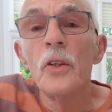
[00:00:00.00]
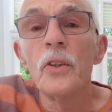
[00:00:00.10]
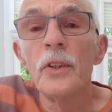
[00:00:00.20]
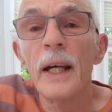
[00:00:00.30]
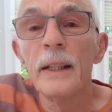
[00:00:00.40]

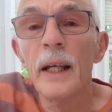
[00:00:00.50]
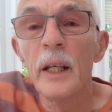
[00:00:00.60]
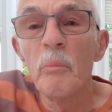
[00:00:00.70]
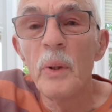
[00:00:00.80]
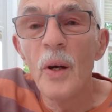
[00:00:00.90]
to
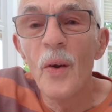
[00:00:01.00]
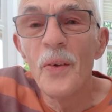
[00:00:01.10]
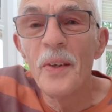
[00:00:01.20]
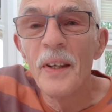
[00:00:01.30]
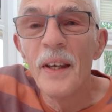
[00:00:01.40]
DADGAD and
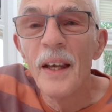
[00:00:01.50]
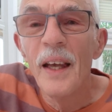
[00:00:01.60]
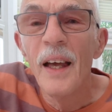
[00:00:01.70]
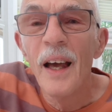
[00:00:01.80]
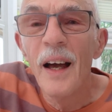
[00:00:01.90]
Beyond.
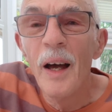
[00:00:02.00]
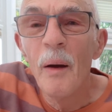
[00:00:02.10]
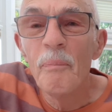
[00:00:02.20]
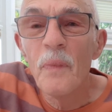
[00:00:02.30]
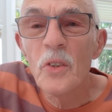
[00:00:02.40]

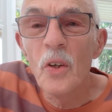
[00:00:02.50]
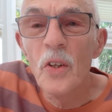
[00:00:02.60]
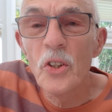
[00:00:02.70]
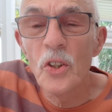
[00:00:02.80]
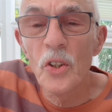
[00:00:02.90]
So
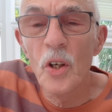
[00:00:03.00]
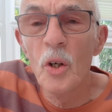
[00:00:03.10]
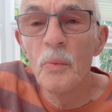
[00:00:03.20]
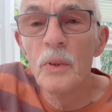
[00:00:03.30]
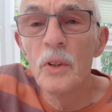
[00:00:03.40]
this is an
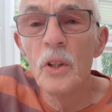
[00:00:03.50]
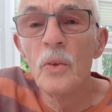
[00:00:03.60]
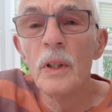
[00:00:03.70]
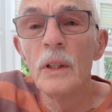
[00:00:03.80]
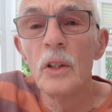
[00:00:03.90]
open
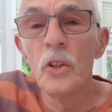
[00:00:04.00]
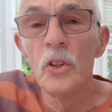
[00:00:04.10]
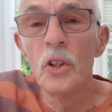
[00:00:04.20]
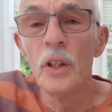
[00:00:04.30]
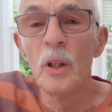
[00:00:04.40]
tuning
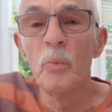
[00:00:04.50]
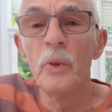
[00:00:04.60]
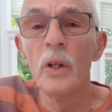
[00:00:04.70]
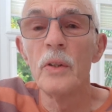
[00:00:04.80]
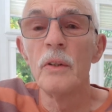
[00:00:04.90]
journey, and
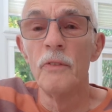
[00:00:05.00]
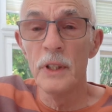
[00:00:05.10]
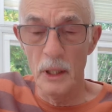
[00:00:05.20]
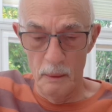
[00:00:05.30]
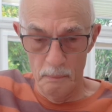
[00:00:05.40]
we're going to
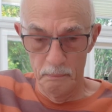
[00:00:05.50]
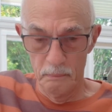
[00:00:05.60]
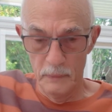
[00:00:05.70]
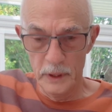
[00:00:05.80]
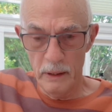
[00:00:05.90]
visit
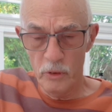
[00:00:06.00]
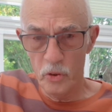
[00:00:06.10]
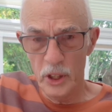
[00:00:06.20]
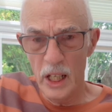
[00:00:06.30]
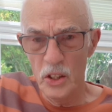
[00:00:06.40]
several
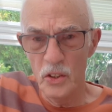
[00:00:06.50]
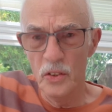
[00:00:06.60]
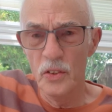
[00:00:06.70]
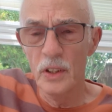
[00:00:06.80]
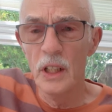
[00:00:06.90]

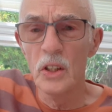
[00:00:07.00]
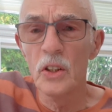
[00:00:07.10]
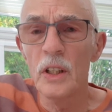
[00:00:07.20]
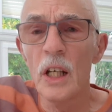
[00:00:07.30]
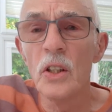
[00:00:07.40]
stations, and
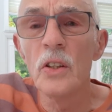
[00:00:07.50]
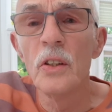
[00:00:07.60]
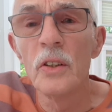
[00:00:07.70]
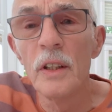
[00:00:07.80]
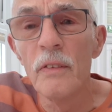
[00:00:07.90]
each station
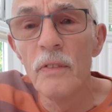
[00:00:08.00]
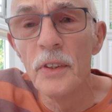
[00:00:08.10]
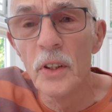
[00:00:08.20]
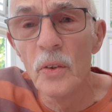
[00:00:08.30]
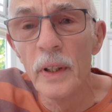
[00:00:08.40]
is a
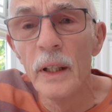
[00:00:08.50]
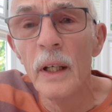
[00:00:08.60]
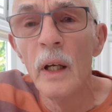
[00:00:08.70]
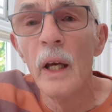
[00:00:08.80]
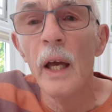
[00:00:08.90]
different tuning,
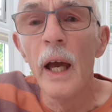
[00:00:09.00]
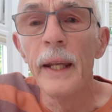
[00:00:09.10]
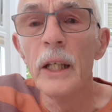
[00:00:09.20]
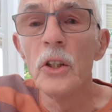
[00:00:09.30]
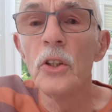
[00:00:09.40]

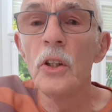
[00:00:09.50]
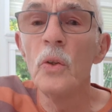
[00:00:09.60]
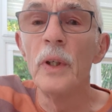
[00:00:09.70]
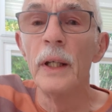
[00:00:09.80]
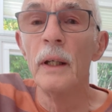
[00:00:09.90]
and each
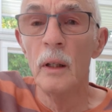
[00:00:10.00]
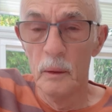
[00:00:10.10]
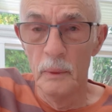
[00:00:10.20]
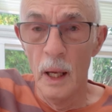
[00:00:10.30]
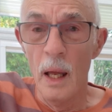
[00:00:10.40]
tuning
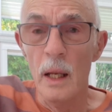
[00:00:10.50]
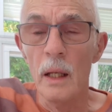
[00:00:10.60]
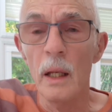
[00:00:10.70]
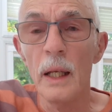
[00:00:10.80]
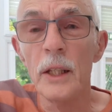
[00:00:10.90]

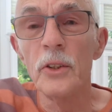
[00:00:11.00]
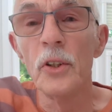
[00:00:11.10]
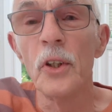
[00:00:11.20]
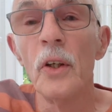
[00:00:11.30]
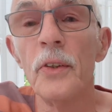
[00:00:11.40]
leads
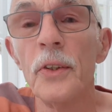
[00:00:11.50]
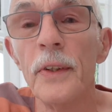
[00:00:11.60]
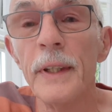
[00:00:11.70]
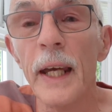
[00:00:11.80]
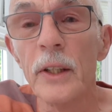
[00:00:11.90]
us on to
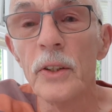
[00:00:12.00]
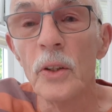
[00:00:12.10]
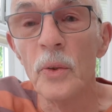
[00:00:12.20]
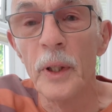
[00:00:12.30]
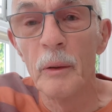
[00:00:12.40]
the next
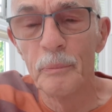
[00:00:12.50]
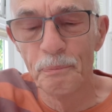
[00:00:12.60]
tuning.